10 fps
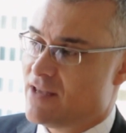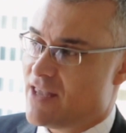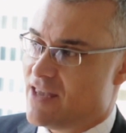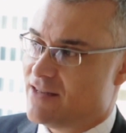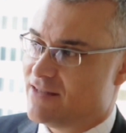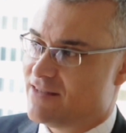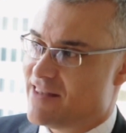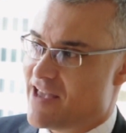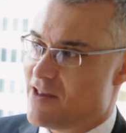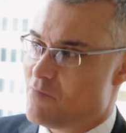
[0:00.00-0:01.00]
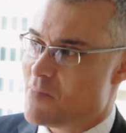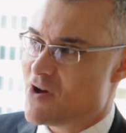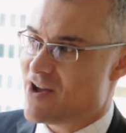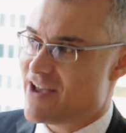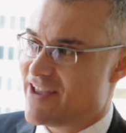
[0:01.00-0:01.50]
is that
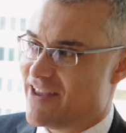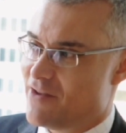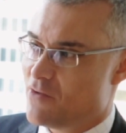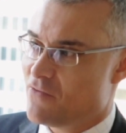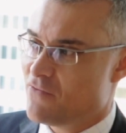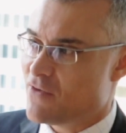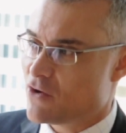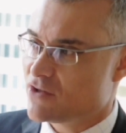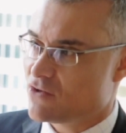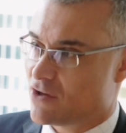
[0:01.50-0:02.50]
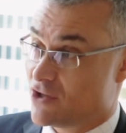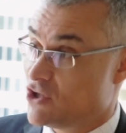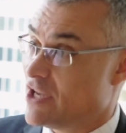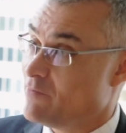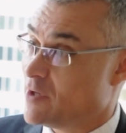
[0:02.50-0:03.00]
my focus on
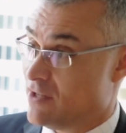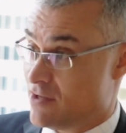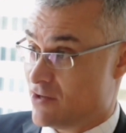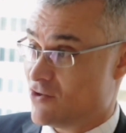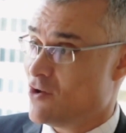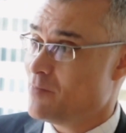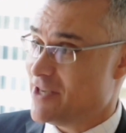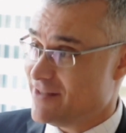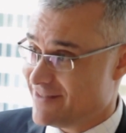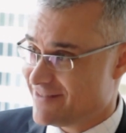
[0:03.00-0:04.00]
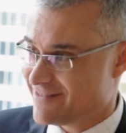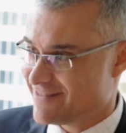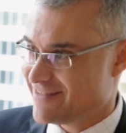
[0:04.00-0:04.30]
achievement in those hobbies